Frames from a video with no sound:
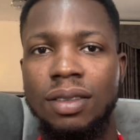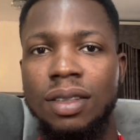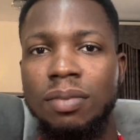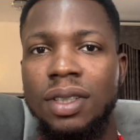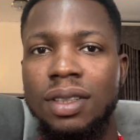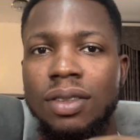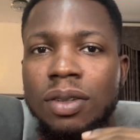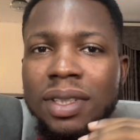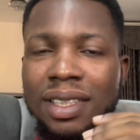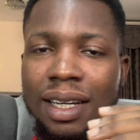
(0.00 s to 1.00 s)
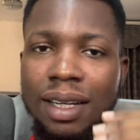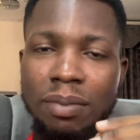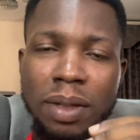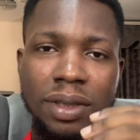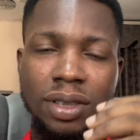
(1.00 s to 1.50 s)
They'll be scared that
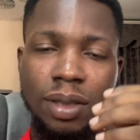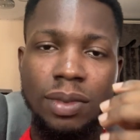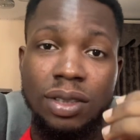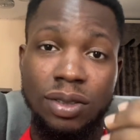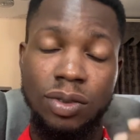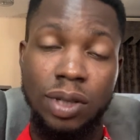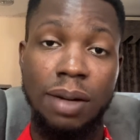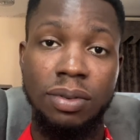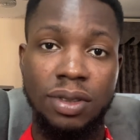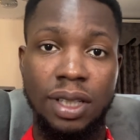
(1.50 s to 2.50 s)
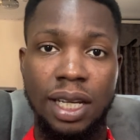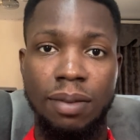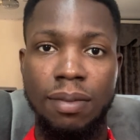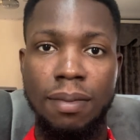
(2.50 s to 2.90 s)
maybe something is going to happen to them.